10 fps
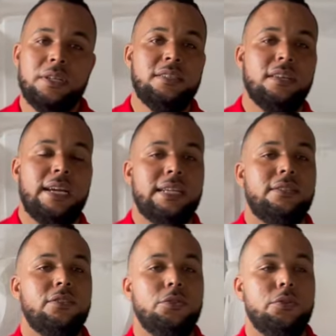decided
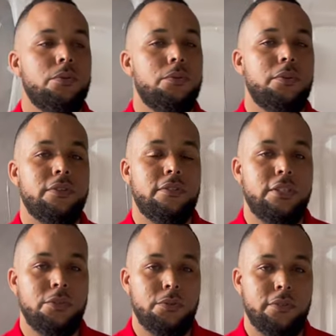to do was to
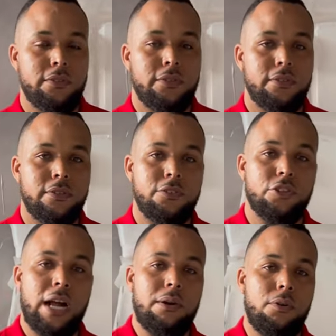use
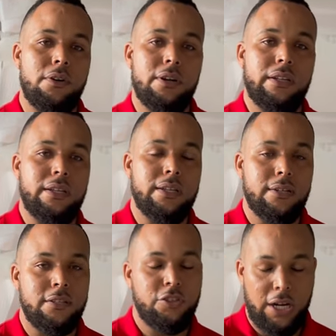drywall
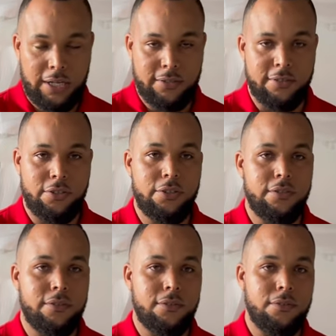tracking
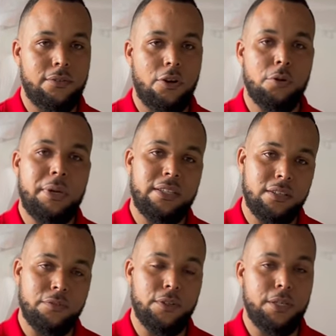studs or metal
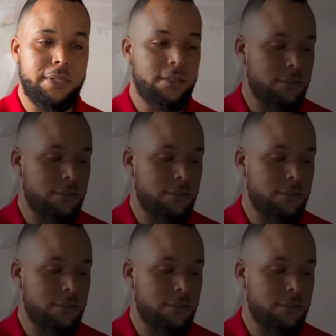frame.